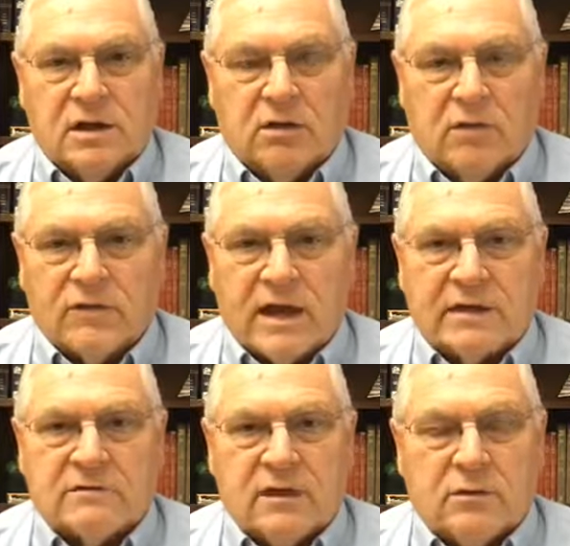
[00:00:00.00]
Over
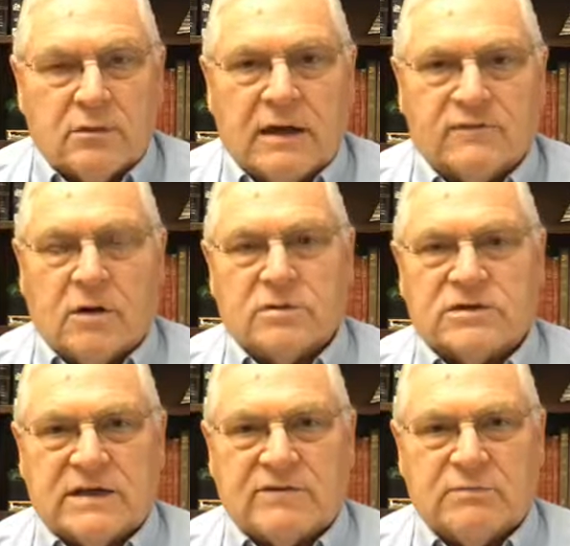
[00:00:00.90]
that, we have
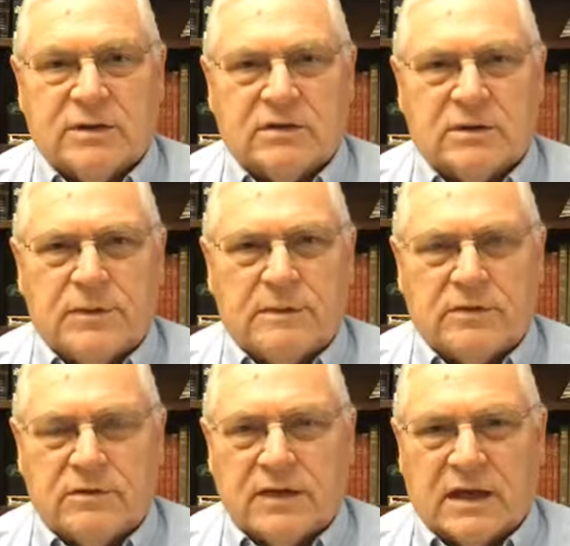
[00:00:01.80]
almost 7 billion
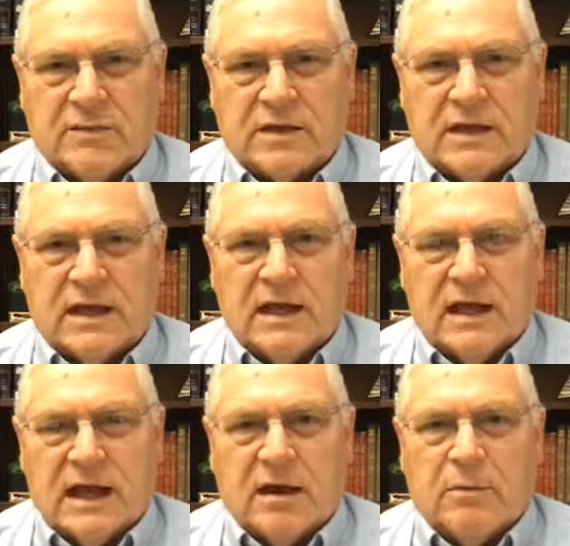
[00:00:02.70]
people. You think about that,
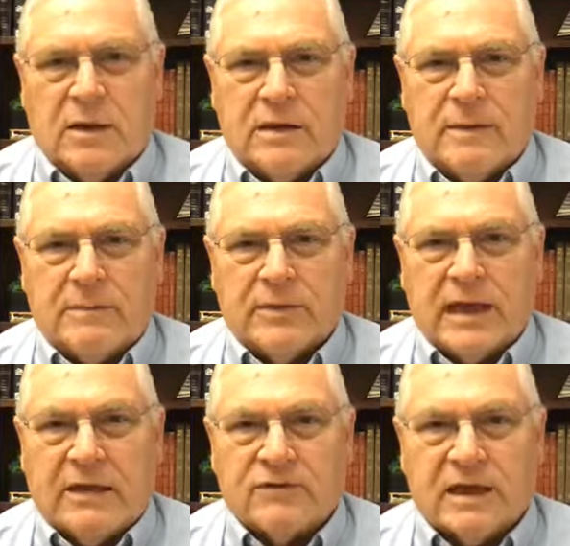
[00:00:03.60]
how many people
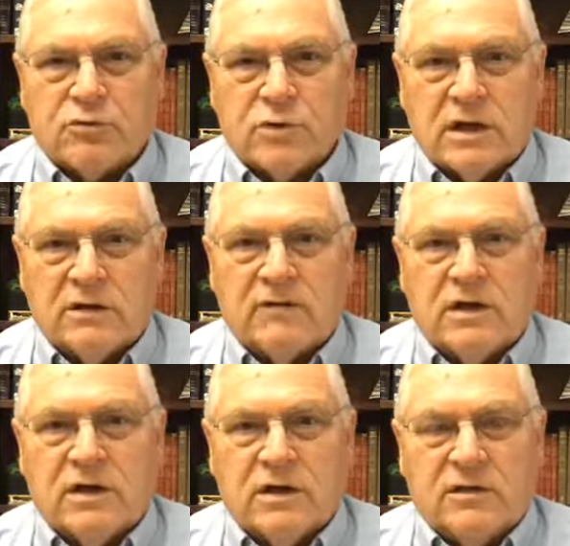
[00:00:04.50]
they have to get rid of
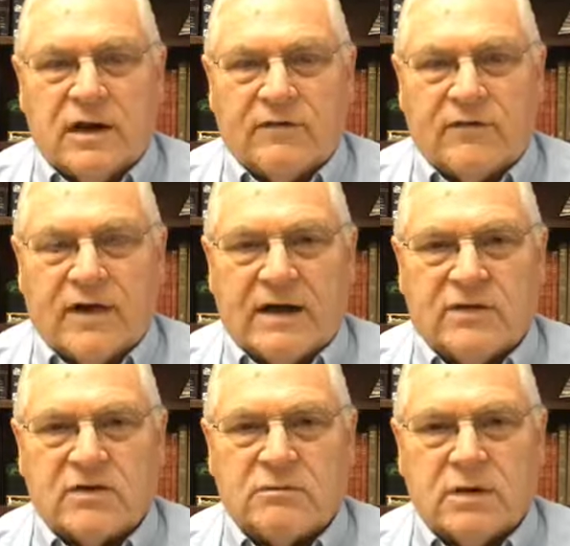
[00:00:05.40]
to have a
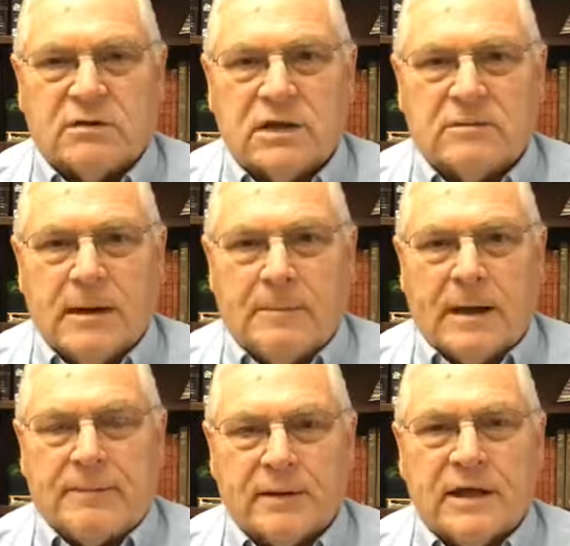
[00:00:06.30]
500 million
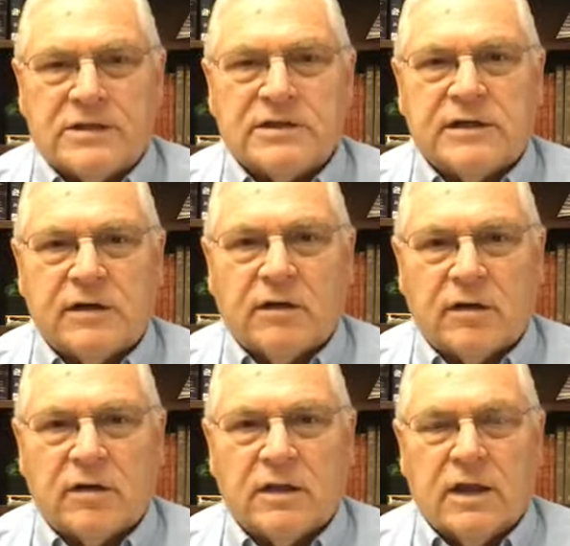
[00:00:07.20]
population here on
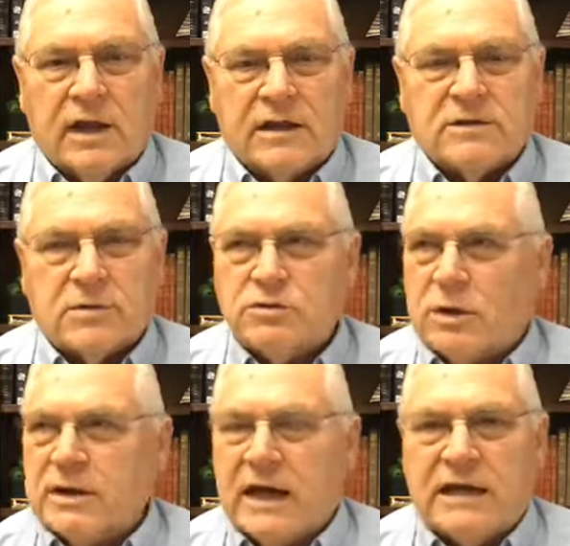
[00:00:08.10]
Earth. That's almost,
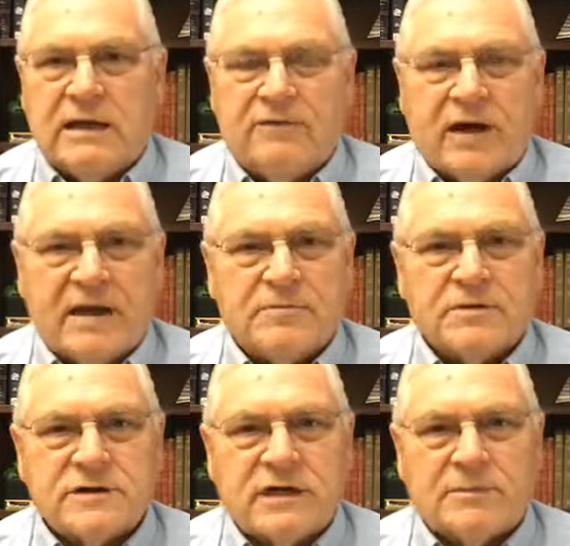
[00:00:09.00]
what,
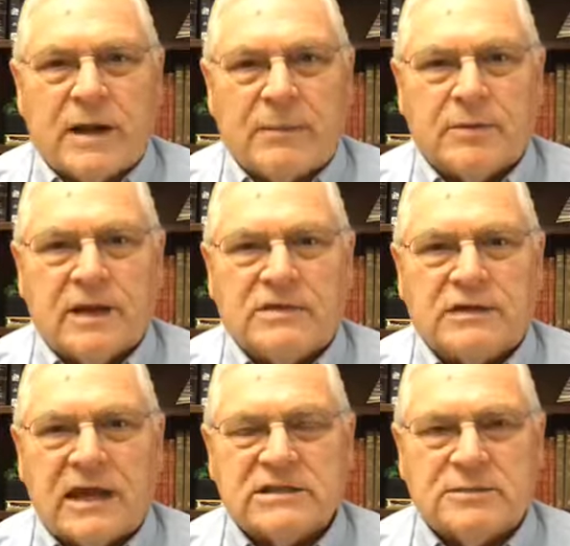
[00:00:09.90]
95% of the
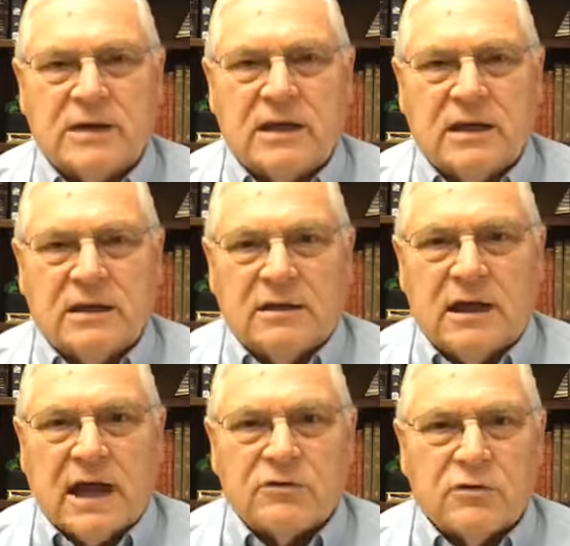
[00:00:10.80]
population has to be
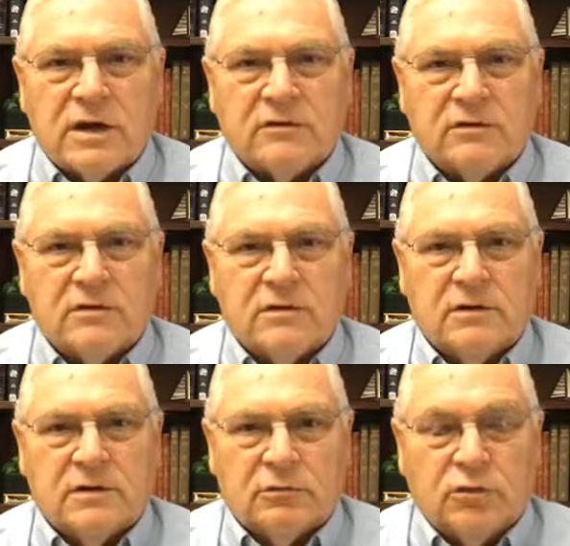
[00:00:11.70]
gotten rid of.
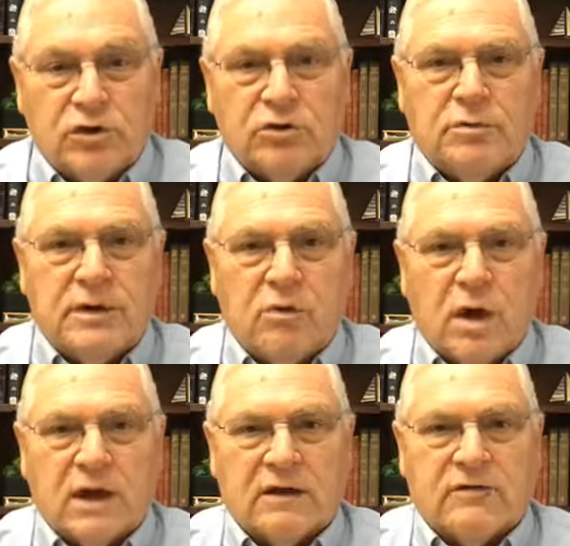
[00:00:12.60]
Will you be
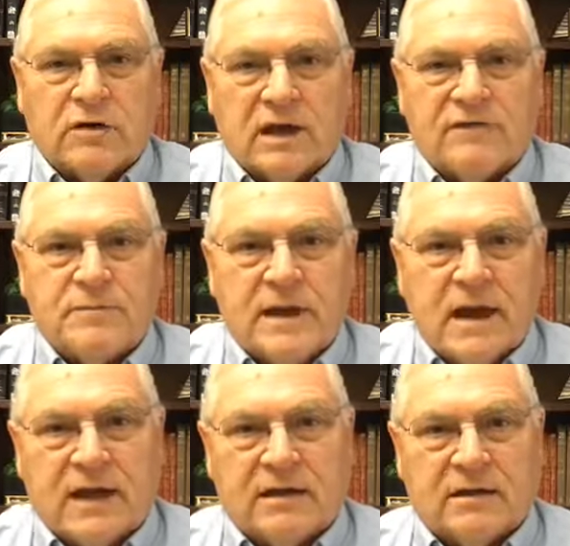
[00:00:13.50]
one if you're left
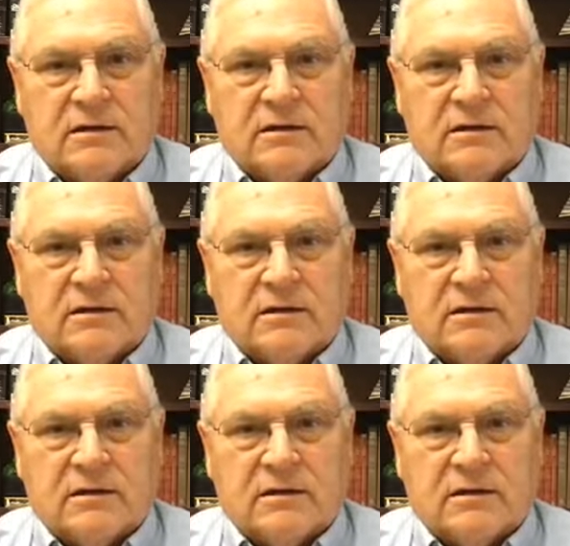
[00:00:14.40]
behind?